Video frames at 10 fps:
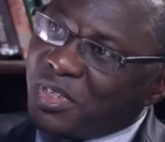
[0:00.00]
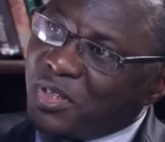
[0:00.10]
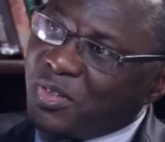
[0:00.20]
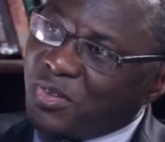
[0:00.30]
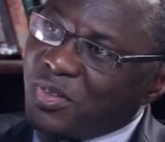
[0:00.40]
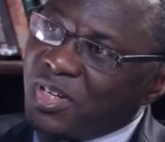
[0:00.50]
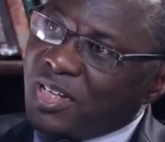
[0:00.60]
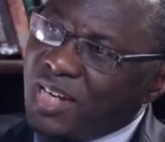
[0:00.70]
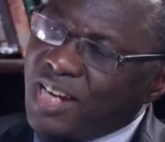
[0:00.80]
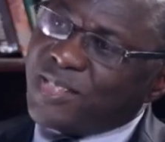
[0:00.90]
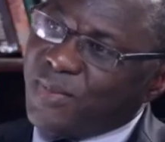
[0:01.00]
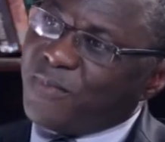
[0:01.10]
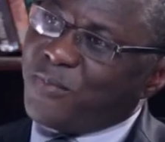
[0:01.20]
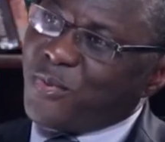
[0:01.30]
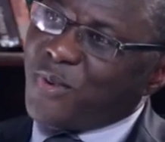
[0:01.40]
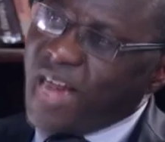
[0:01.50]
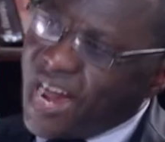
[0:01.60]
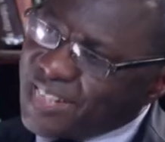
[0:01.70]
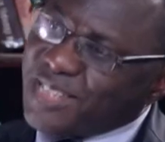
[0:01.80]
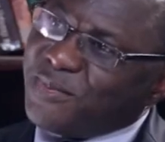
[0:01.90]
That is
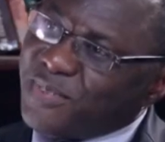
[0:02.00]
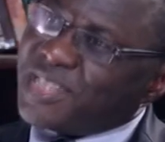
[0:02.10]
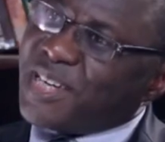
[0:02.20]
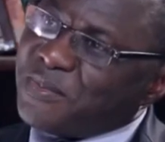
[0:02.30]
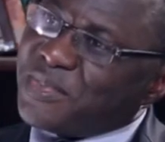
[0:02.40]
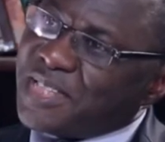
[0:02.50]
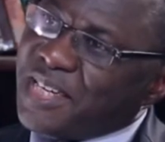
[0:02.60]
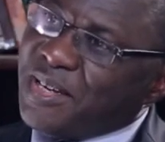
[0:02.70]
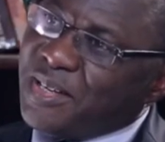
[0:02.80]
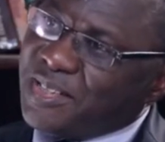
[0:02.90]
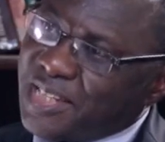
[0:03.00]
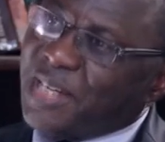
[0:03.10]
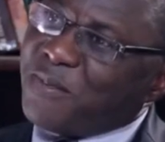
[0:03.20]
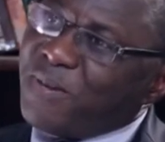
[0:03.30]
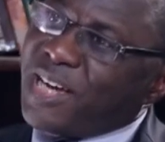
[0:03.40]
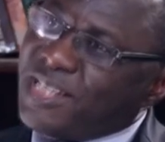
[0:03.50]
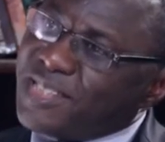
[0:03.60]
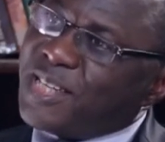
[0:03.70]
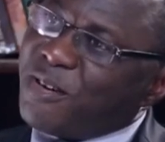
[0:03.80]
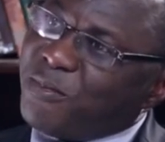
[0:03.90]
proactive steps taken by
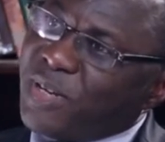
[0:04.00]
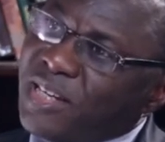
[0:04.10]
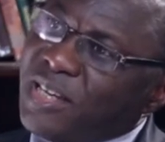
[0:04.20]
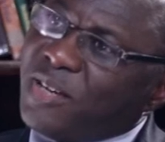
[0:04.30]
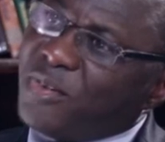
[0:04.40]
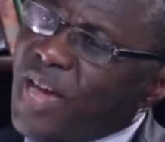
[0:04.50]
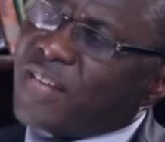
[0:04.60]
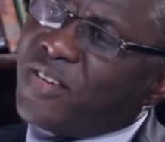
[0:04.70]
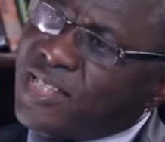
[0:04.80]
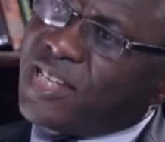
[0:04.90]
this government to address